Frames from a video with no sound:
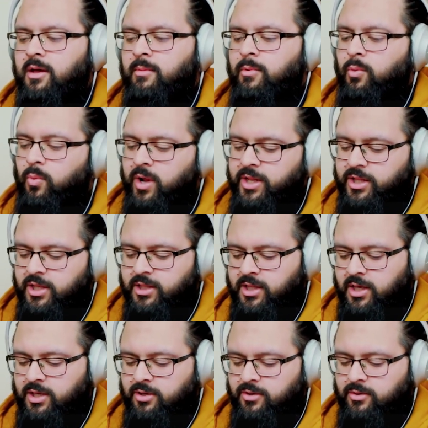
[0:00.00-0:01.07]
one thing
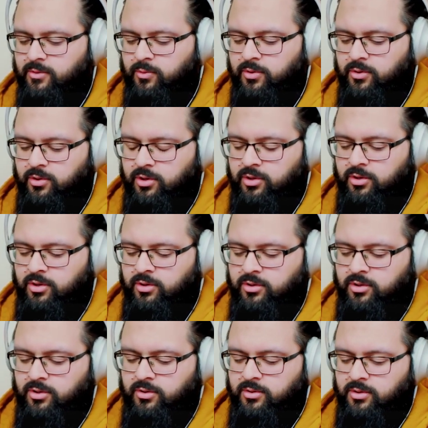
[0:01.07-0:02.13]
that
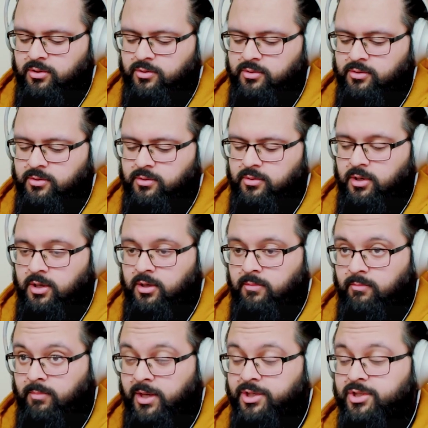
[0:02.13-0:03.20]
you
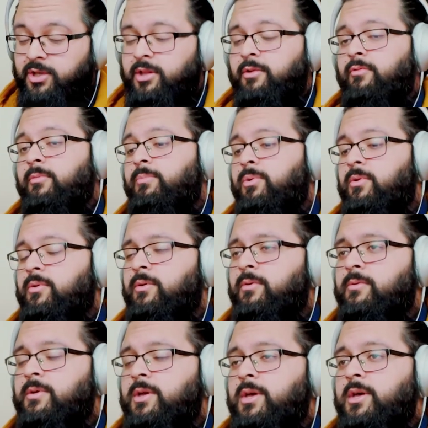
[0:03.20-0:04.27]
mentioned in the report
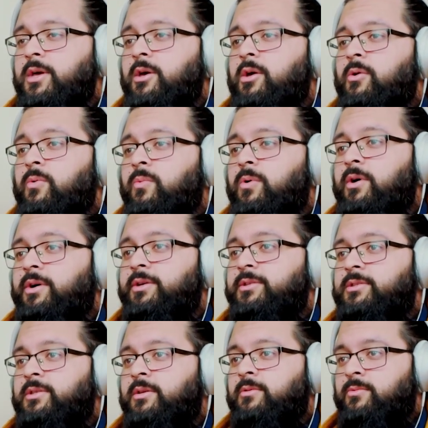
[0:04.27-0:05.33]

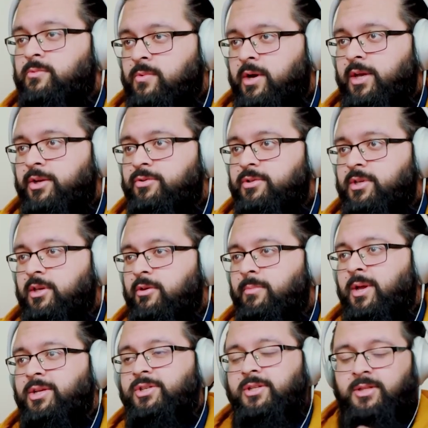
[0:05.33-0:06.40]
was quite interesting. You
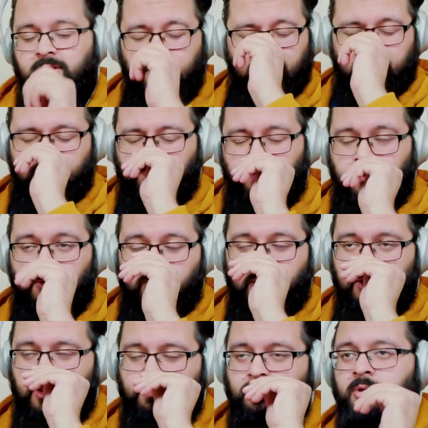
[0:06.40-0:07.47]
mentioned one
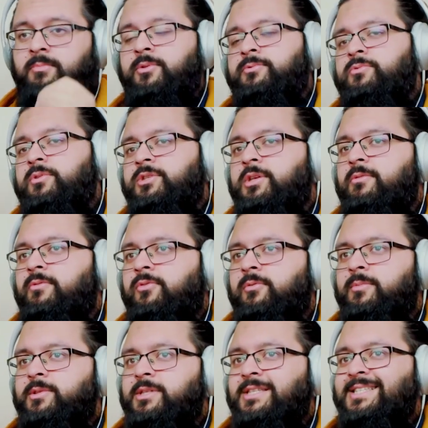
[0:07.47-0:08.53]
of the problems we suffer from
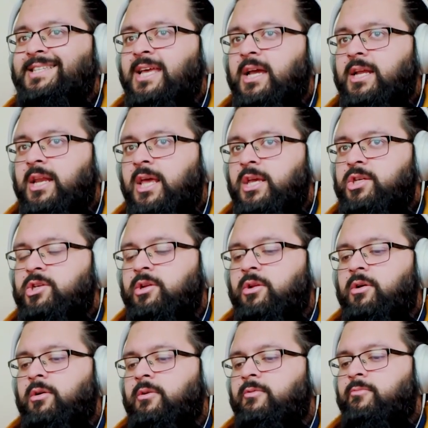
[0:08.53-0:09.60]
is the stagnation
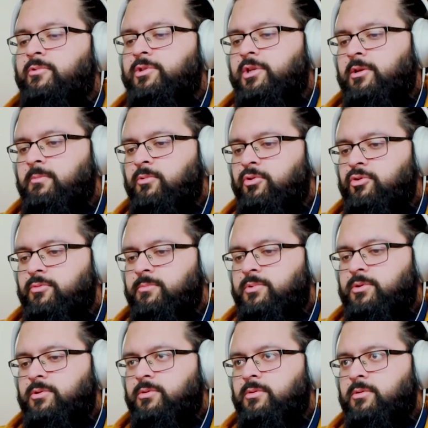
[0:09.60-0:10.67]
of Muslim
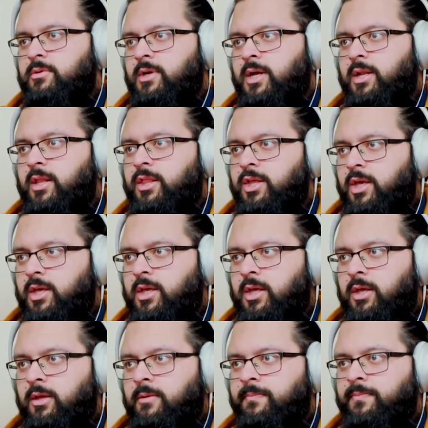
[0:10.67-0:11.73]
groups and thinking,